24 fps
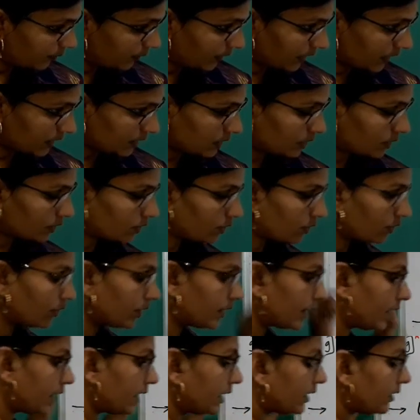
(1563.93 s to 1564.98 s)
plus, so
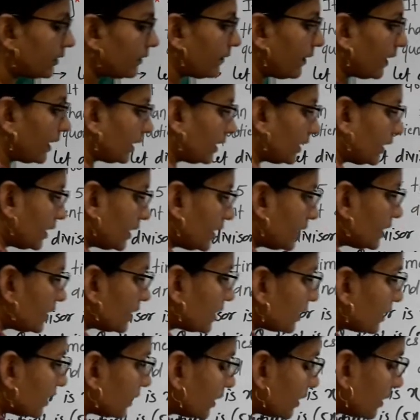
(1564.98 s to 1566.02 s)
greater factor is
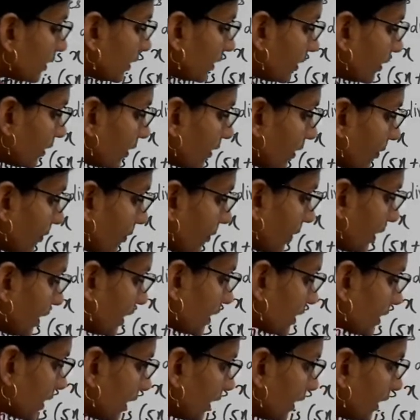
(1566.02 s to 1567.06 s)
plus
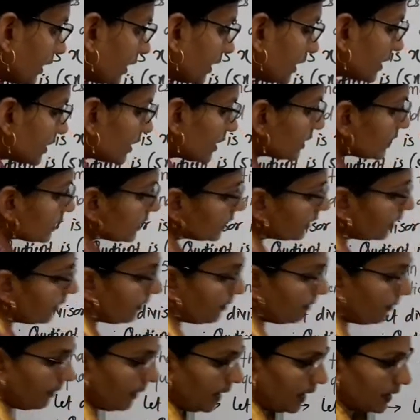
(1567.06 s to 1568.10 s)
and this is
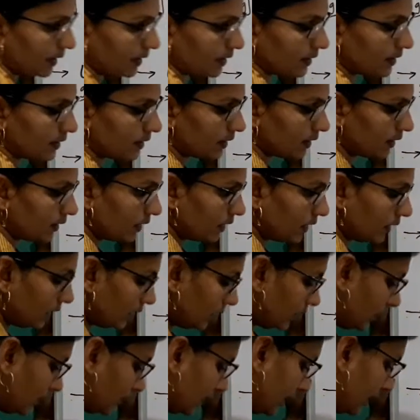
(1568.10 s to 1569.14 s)
minus.
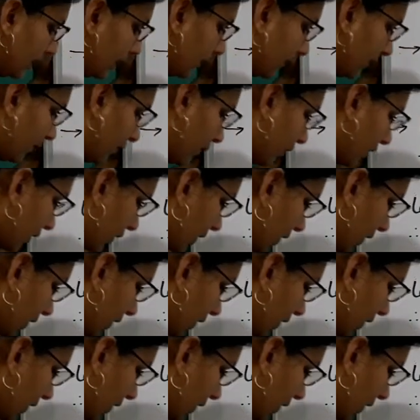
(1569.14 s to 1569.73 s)
Therefore